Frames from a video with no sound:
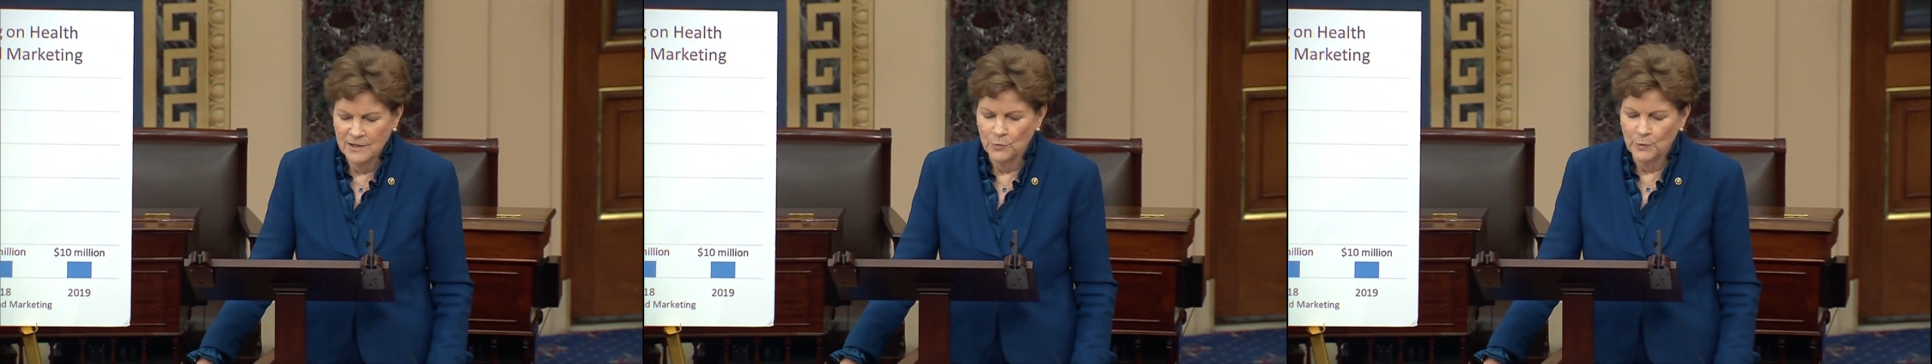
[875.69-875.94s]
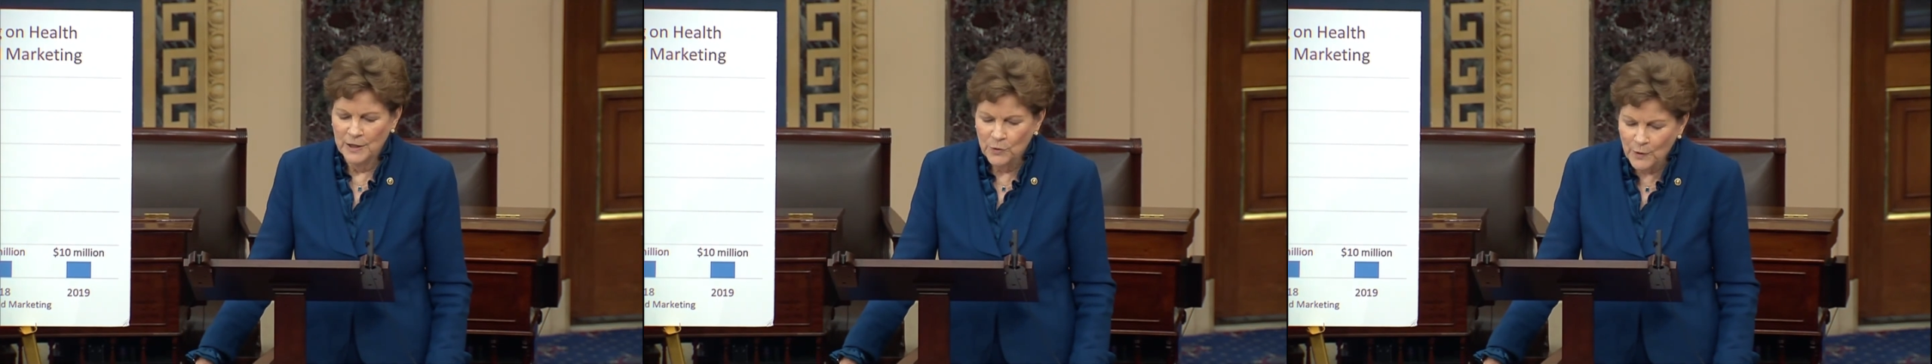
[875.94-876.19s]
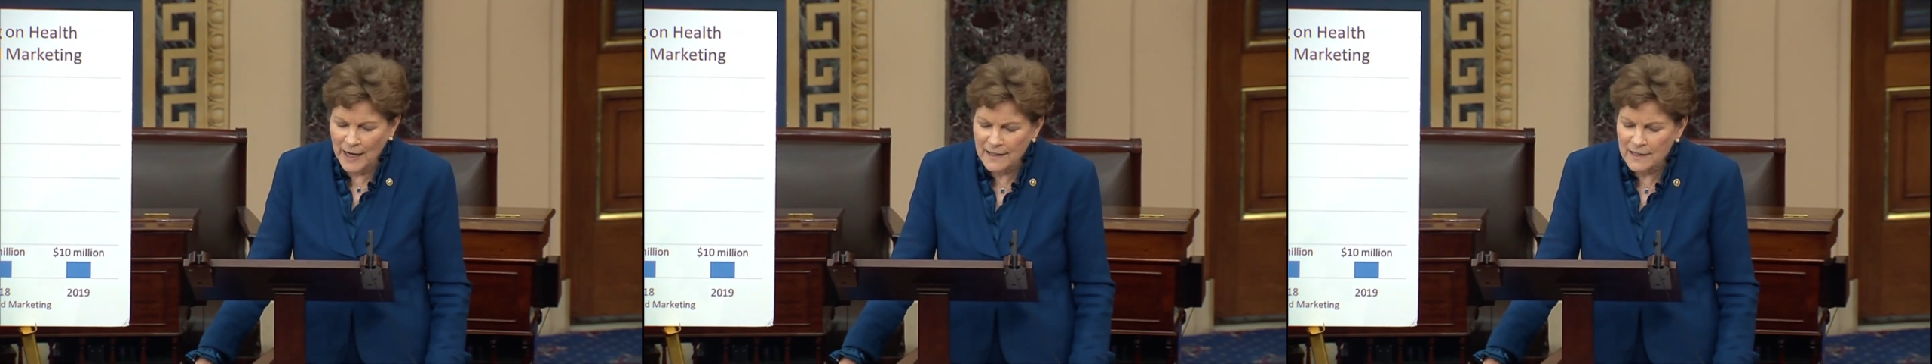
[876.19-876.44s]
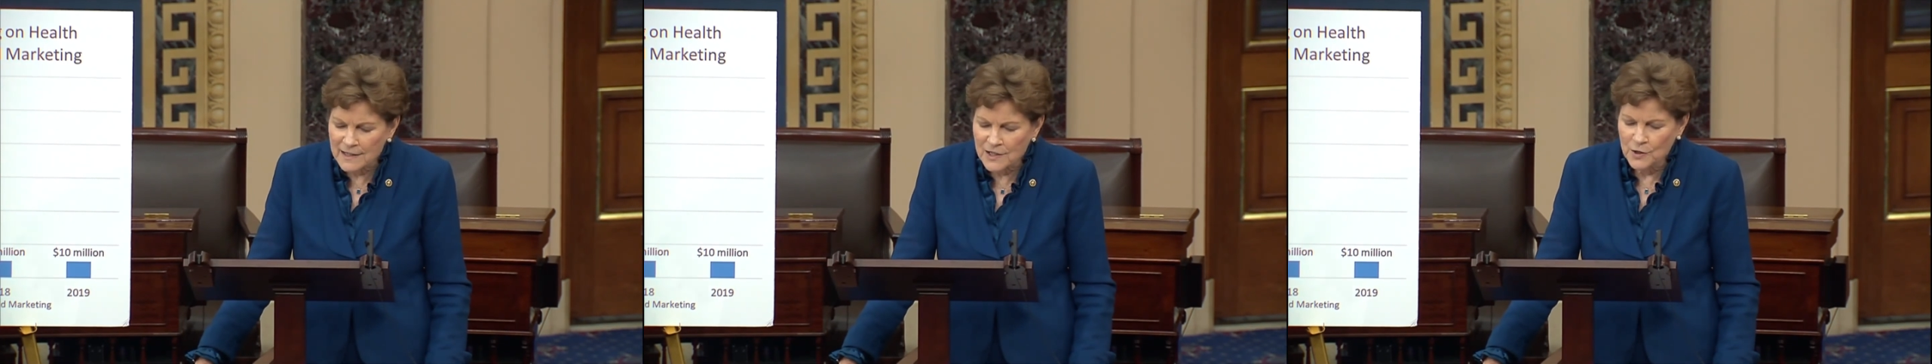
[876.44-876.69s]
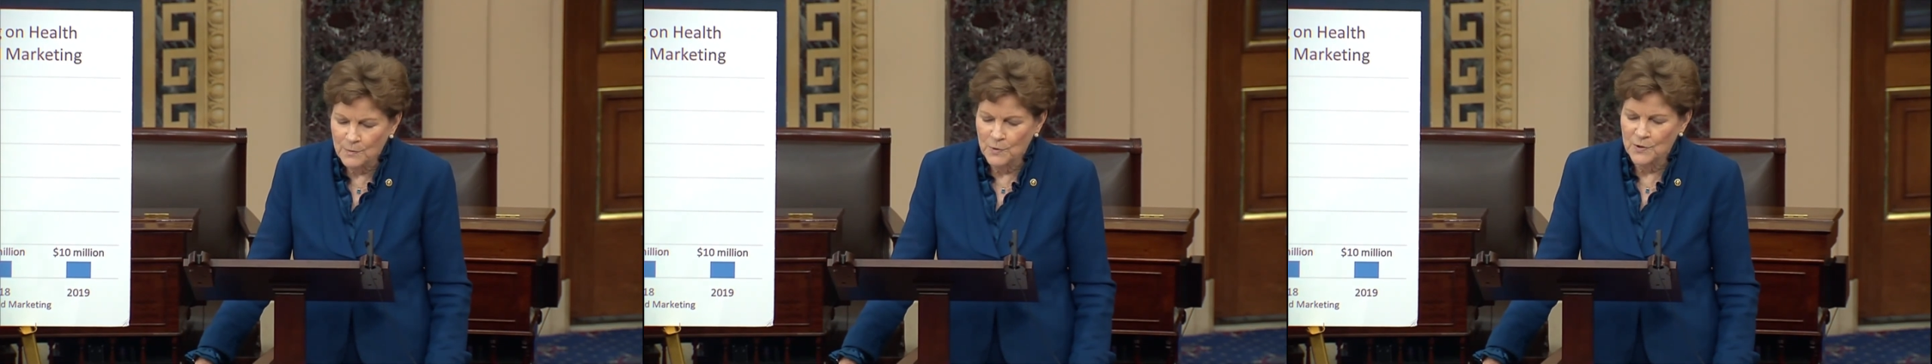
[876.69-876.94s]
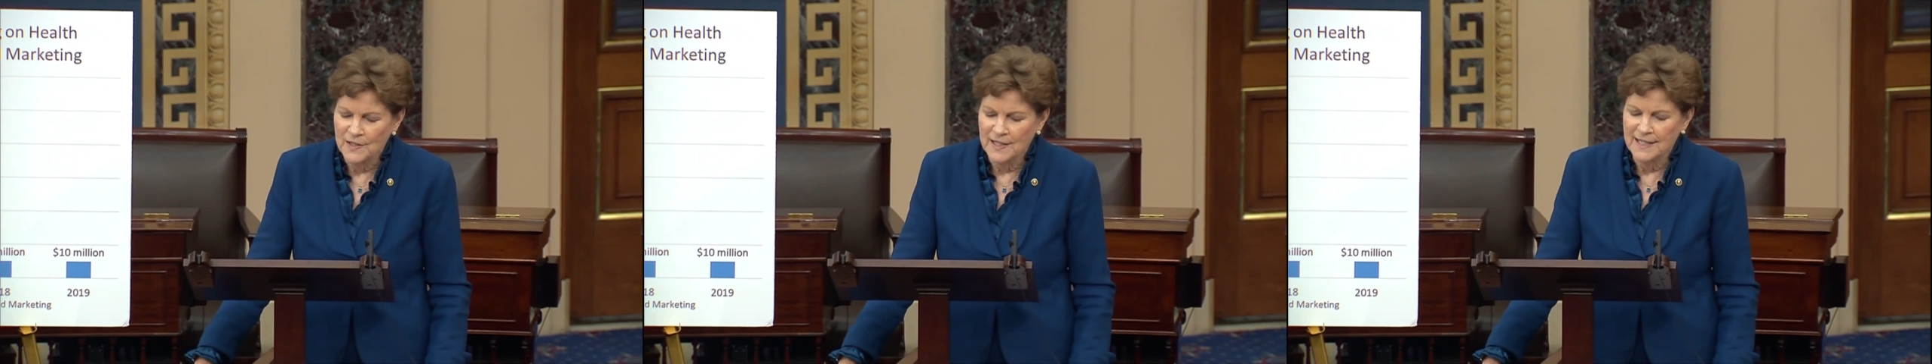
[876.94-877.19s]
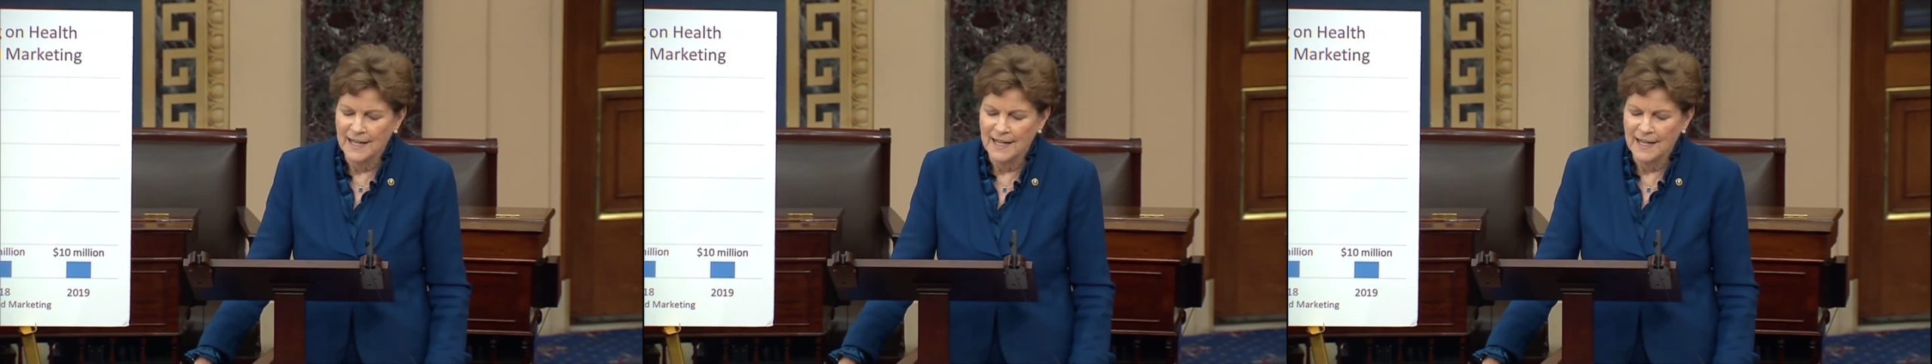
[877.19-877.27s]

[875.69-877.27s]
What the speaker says: to redirect consumers to